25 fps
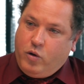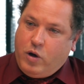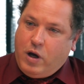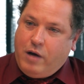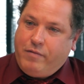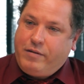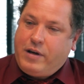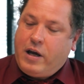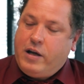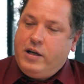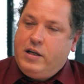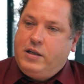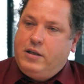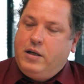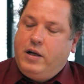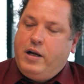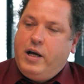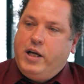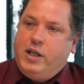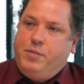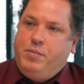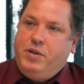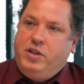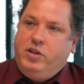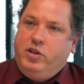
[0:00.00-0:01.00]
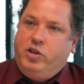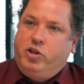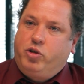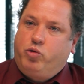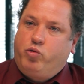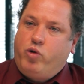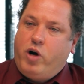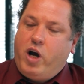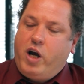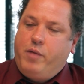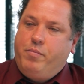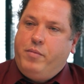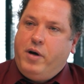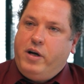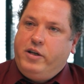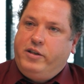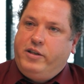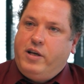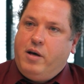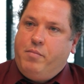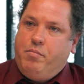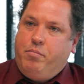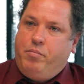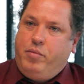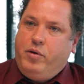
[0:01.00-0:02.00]
So Afghanistan has been described by
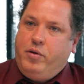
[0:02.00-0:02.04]
some